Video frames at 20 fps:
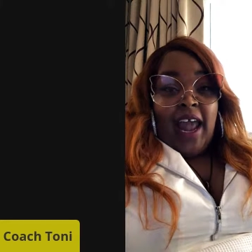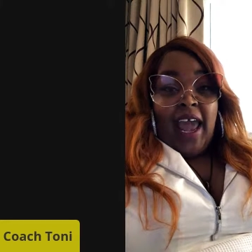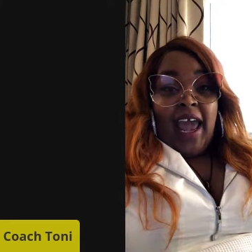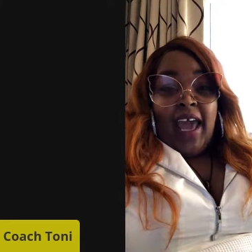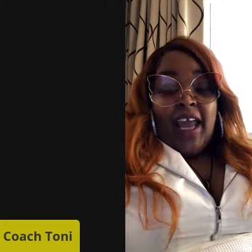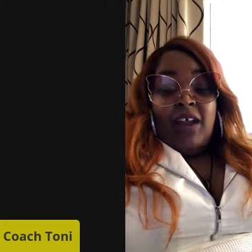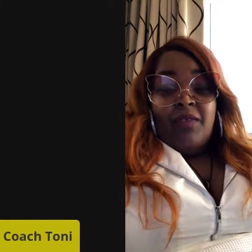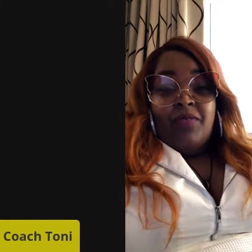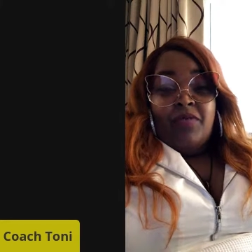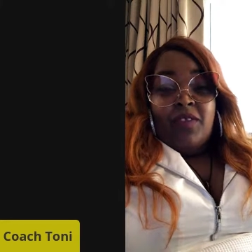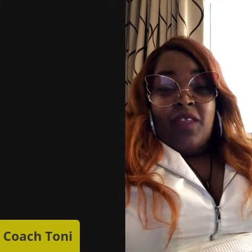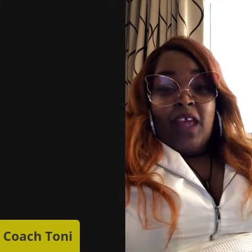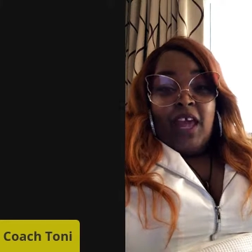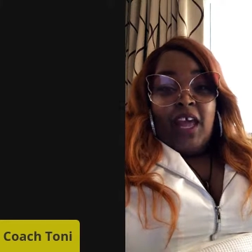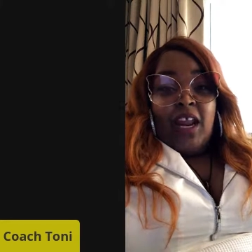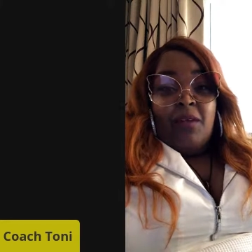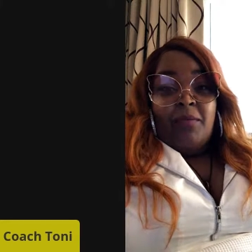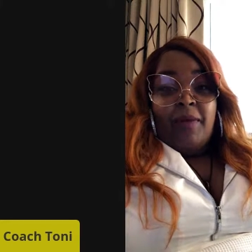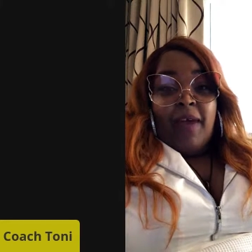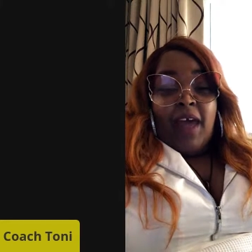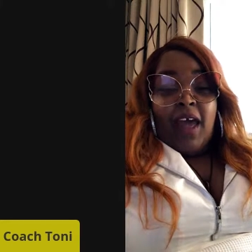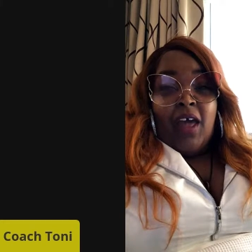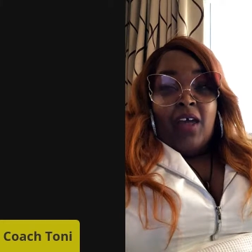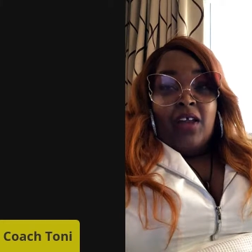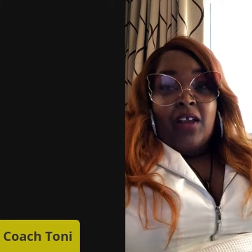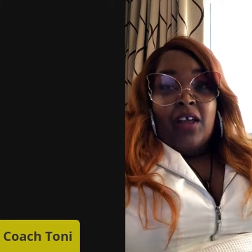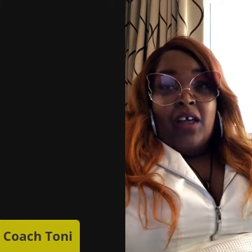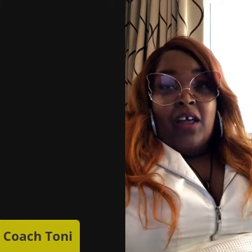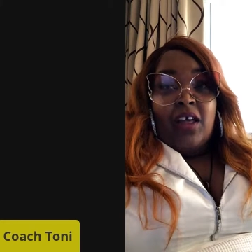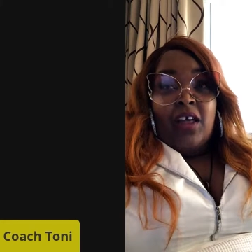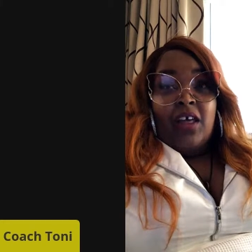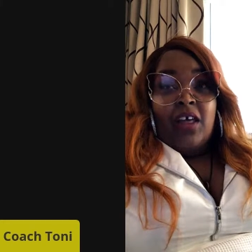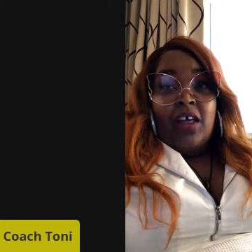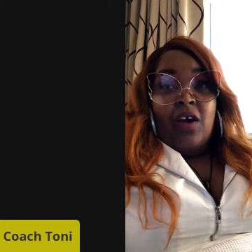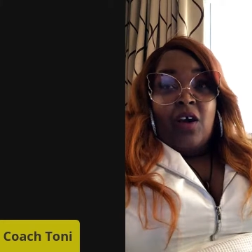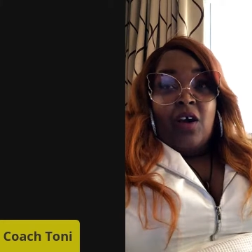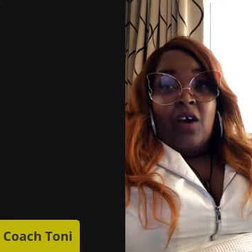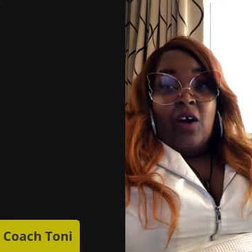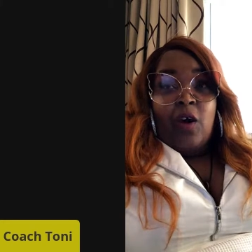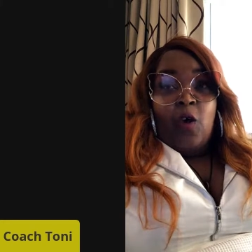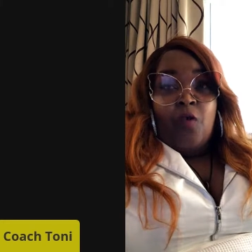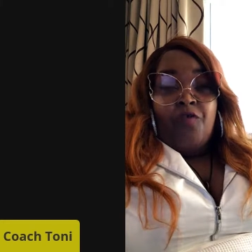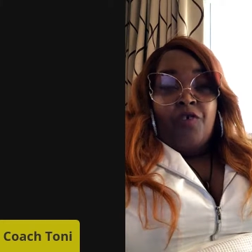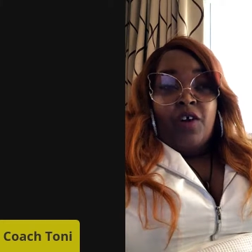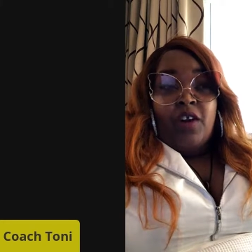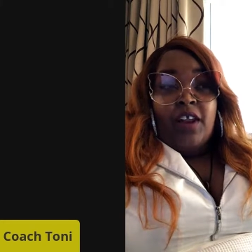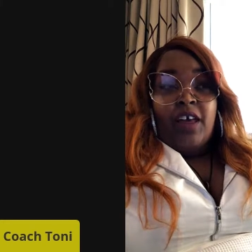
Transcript: At about over